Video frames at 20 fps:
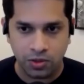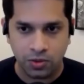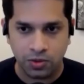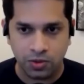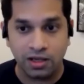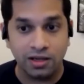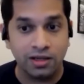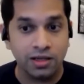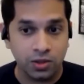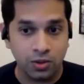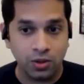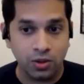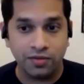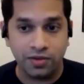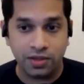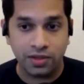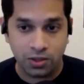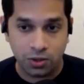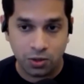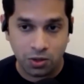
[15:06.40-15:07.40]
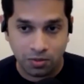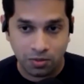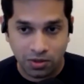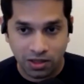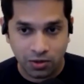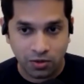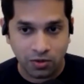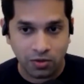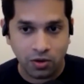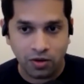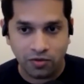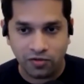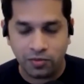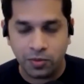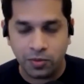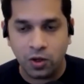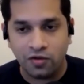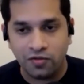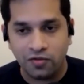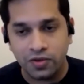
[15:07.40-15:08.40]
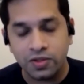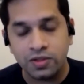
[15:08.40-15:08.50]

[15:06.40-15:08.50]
it unless you have a desktop that you got from your office.